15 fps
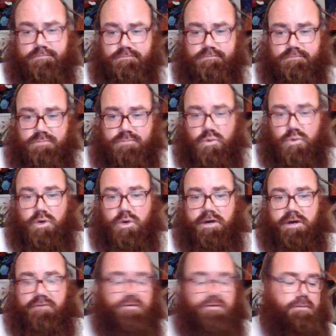What
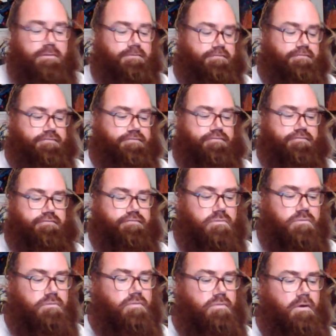ifs?
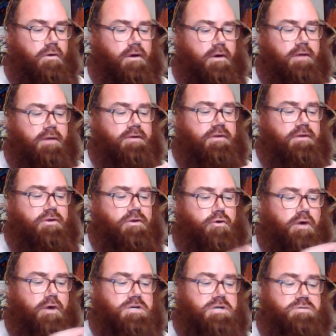Okay, let's hit the
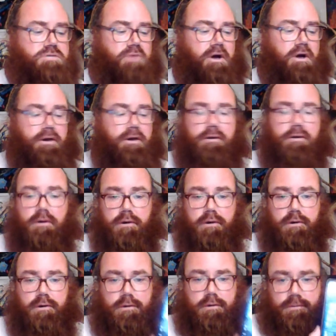direction button
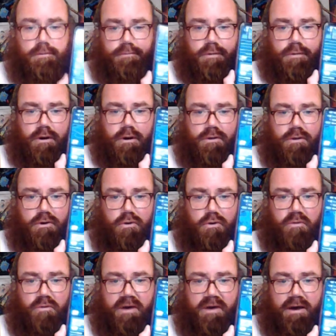on the
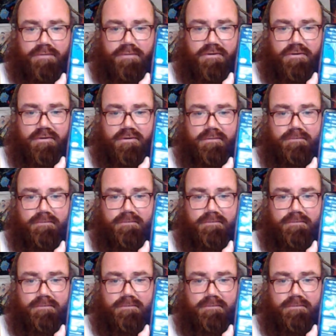Google Maps.